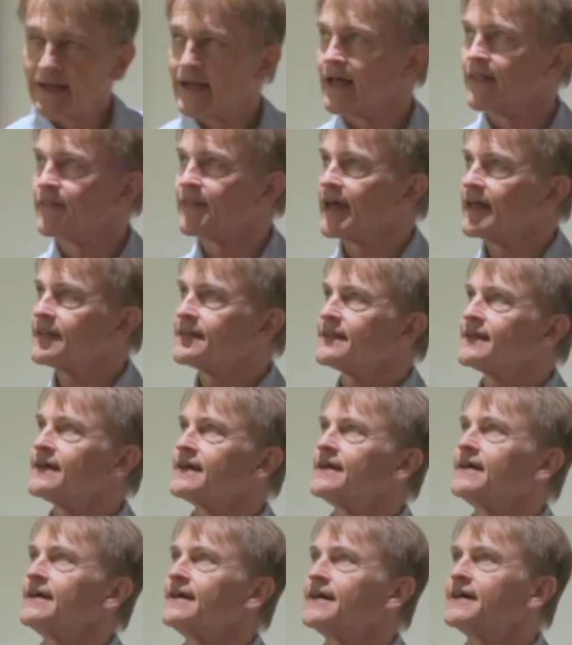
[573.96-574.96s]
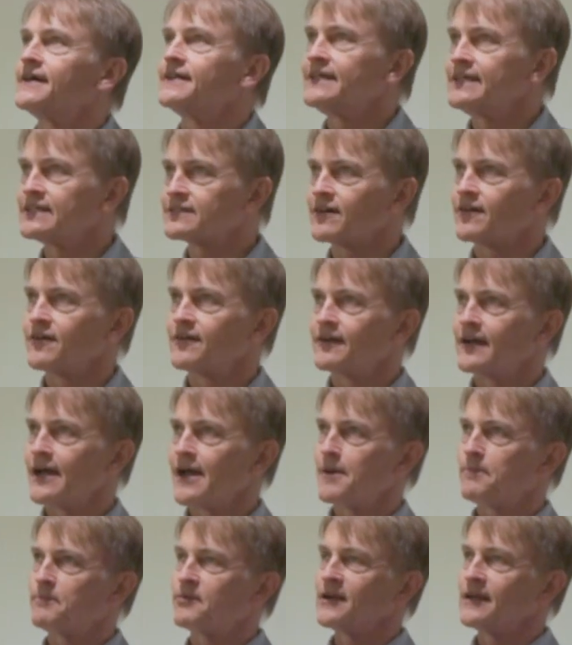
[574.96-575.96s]
And then these are
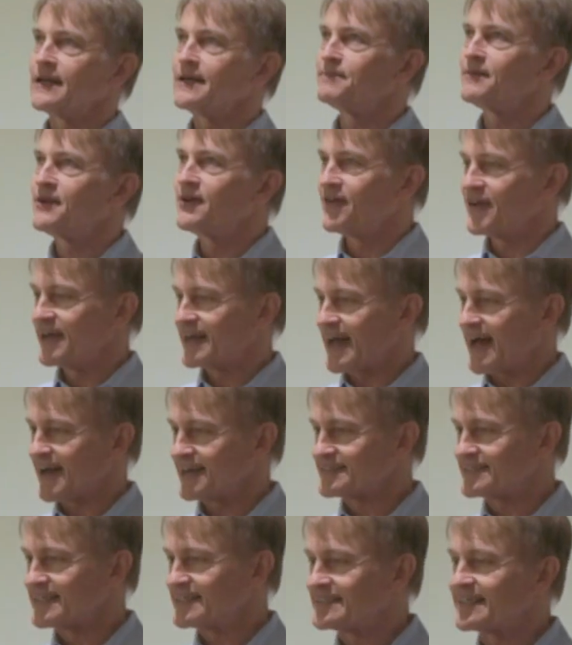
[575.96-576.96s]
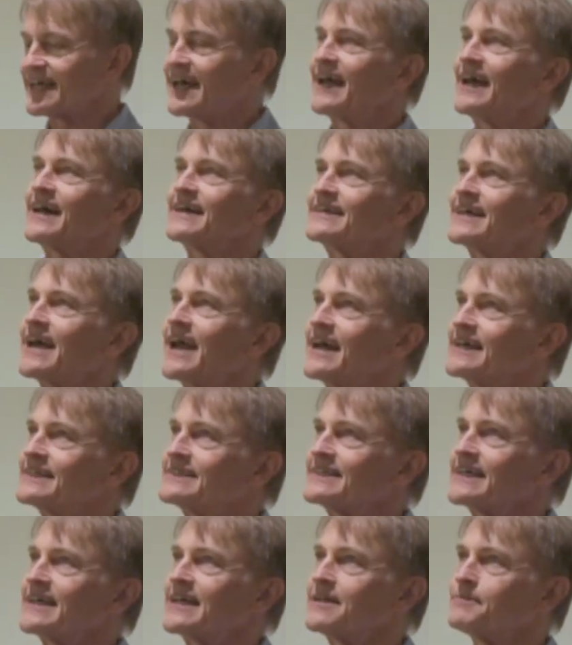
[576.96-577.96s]
preliminary analysis
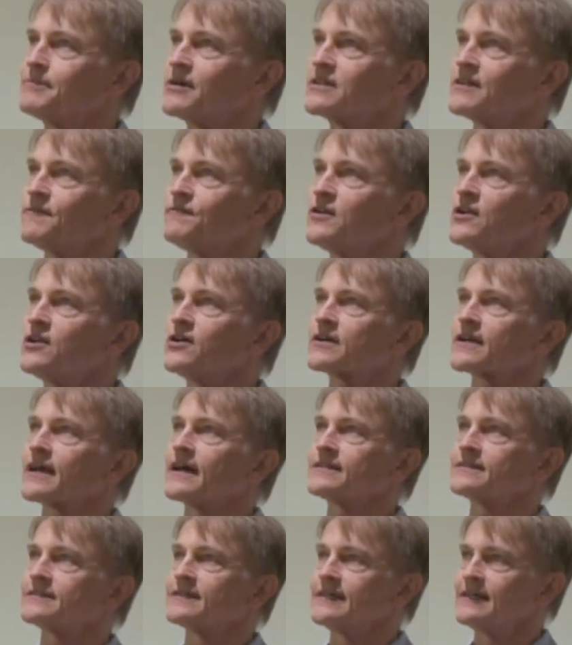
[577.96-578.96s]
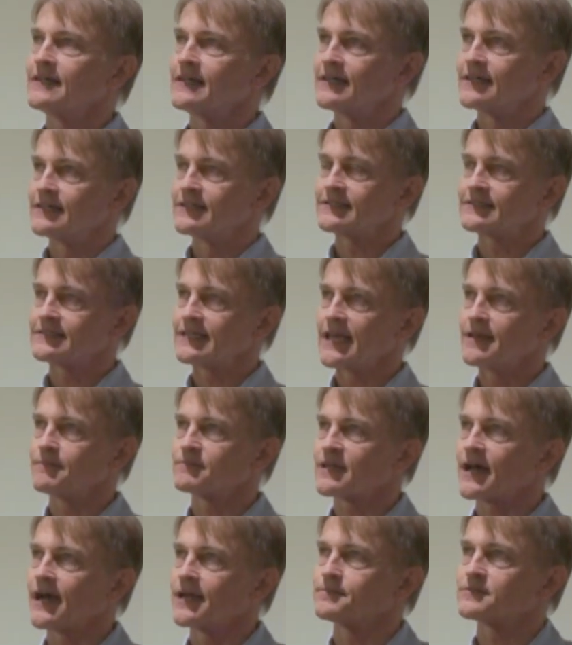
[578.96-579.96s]
still, but if you look at the same
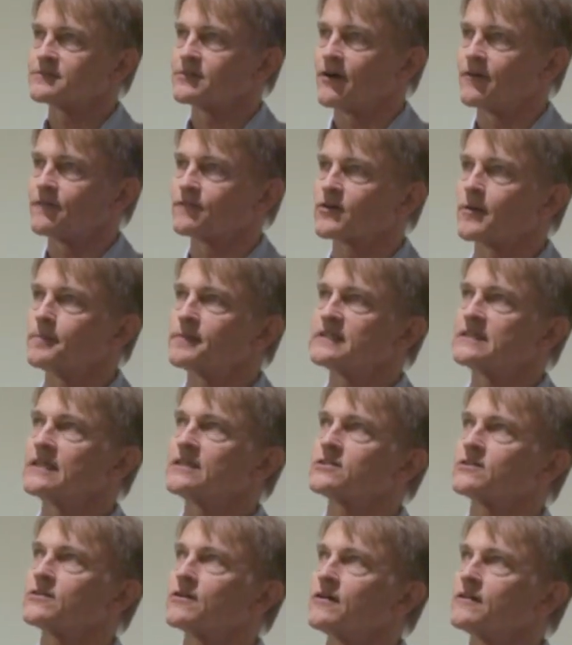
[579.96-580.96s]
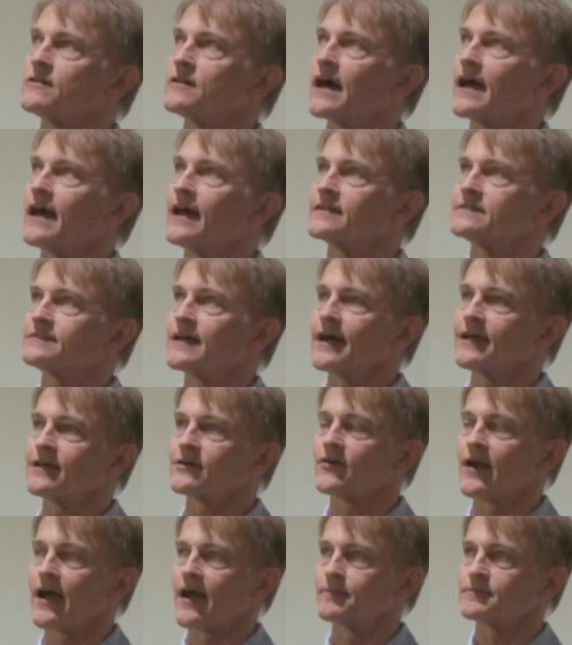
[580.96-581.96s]
types of compositional
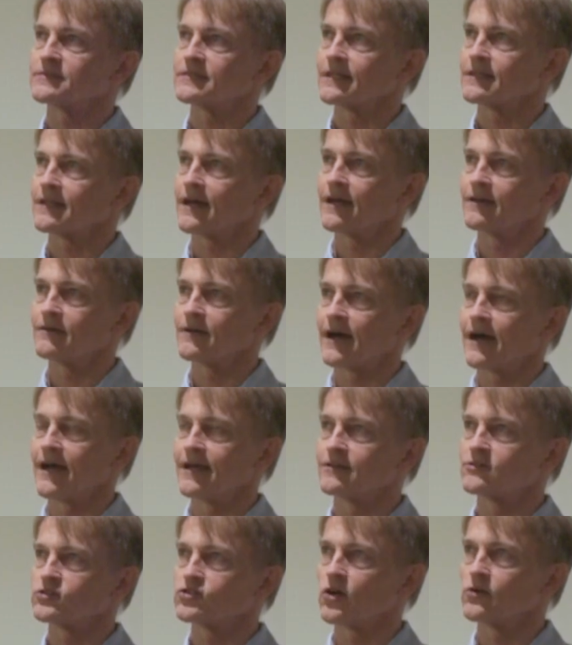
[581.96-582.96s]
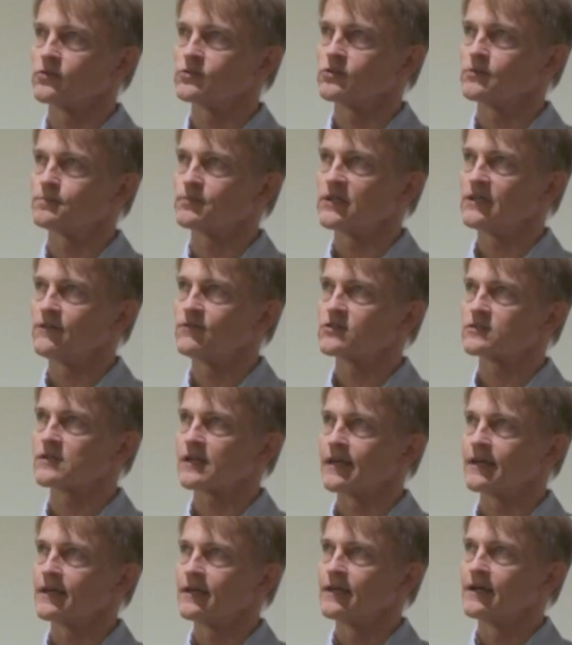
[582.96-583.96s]
diagrams that I showed you
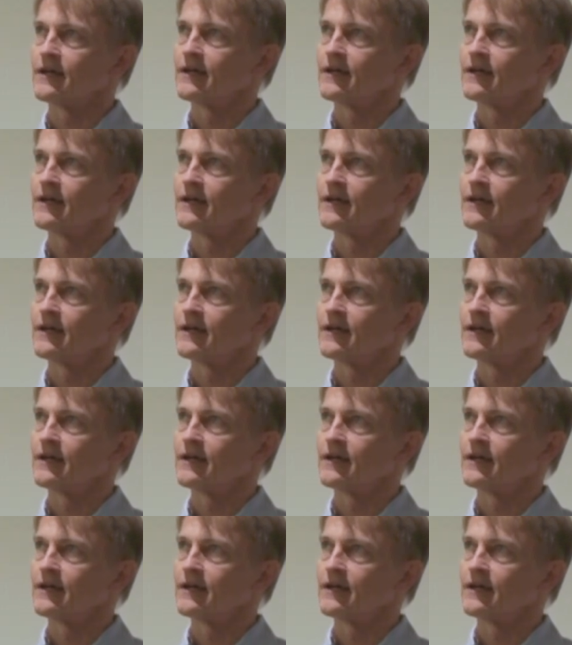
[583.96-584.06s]
previously